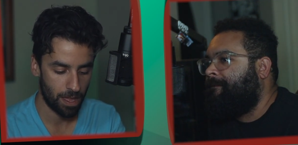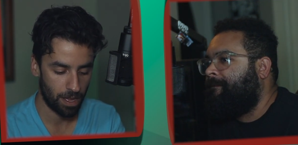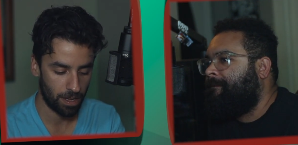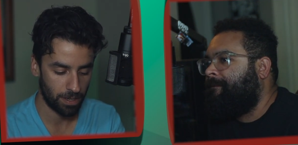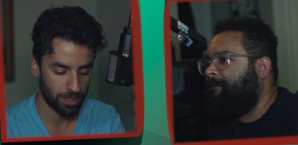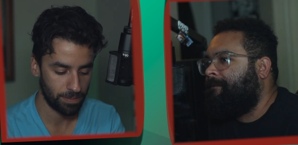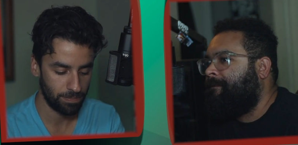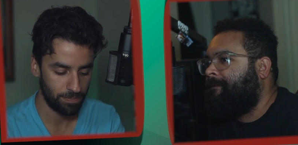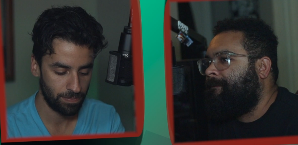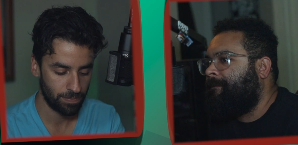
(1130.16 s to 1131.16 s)

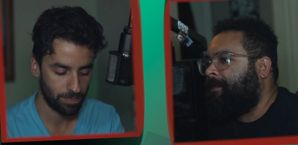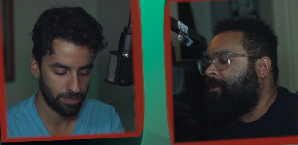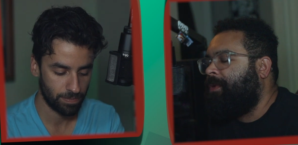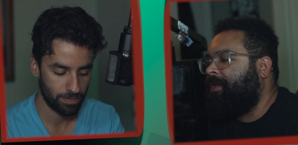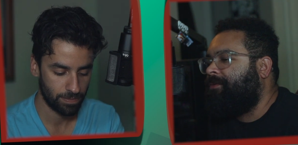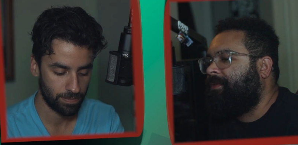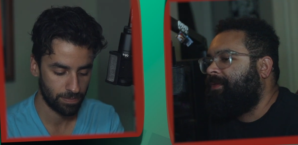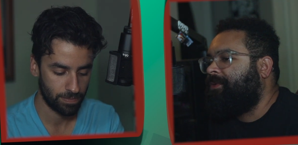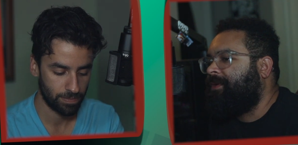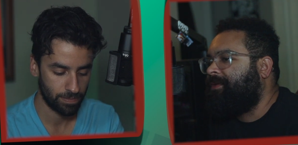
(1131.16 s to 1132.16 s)
Speaker 1: Um,
Speaker 2: wait, really
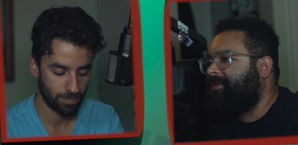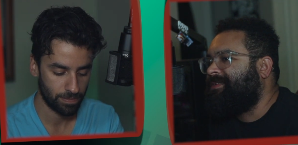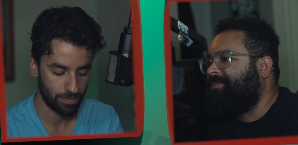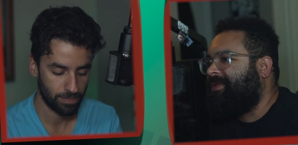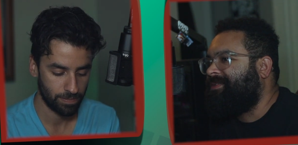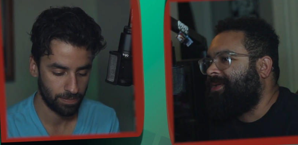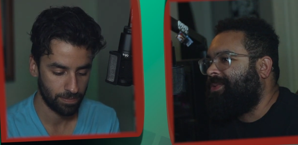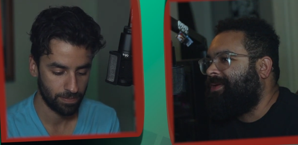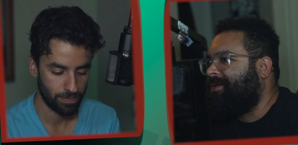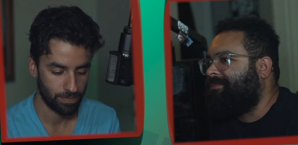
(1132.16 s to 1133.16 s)
quick. Disney Plus
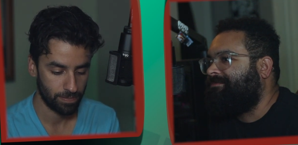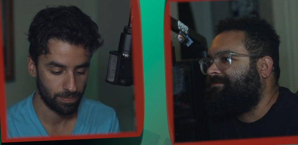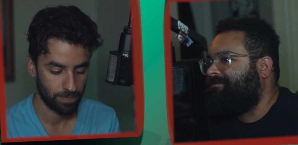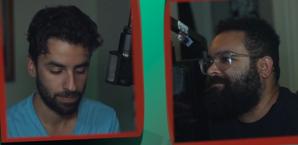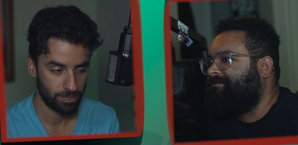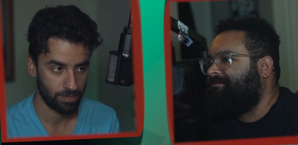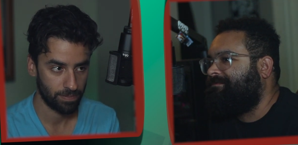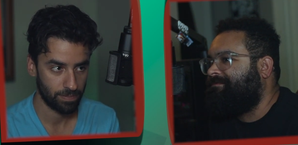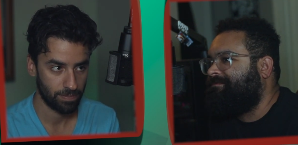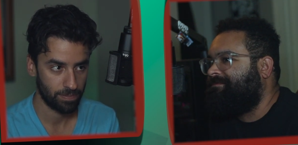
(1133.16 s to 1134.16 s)
going up
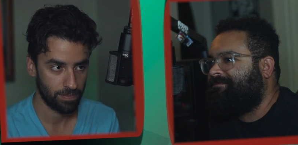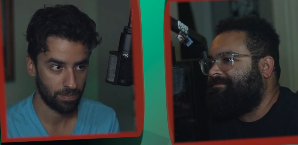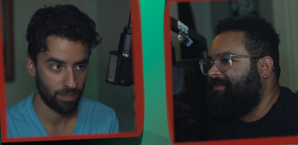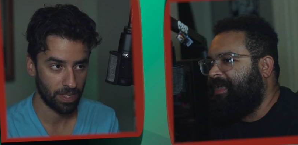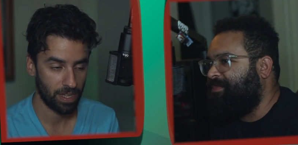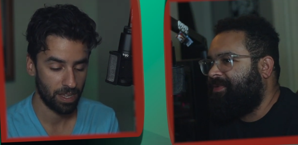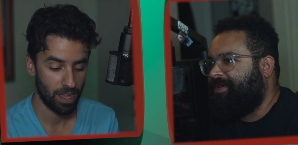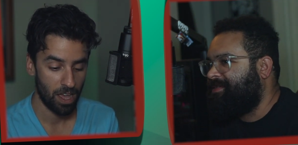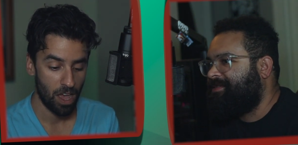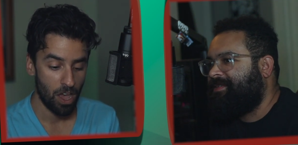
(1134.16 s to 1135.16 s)
in
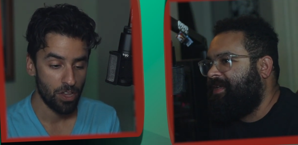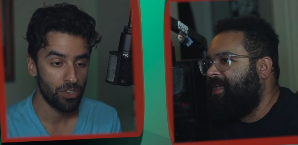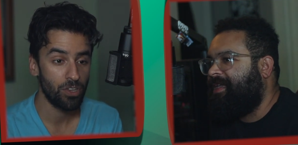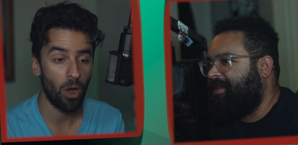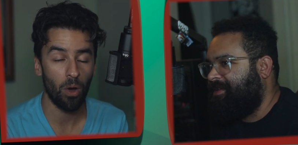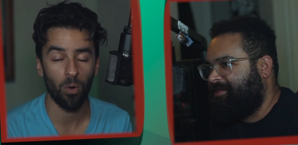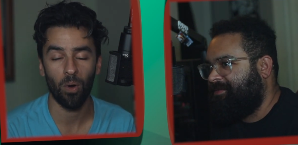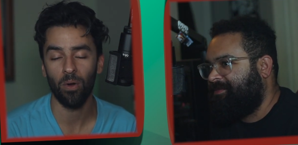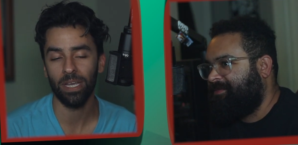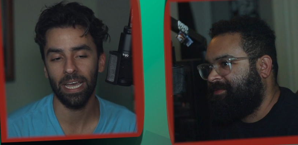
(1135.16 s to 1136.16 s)
price.
Speaker 1: oh,
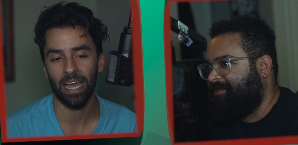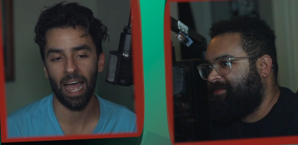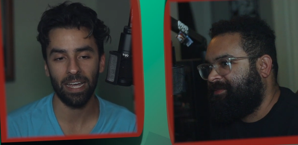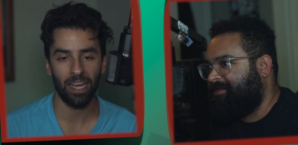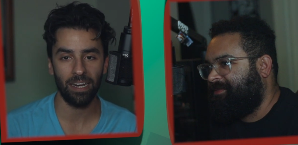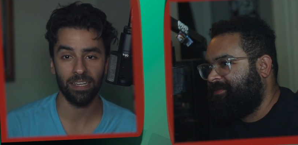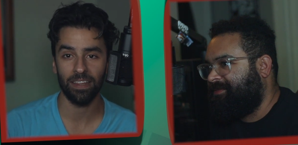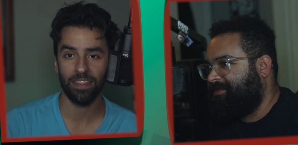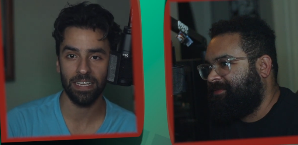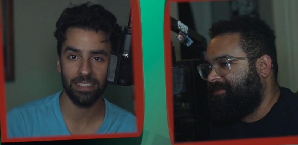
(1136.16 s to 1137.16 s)
okay. I got a
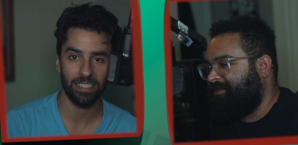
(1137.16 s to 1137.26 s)
thing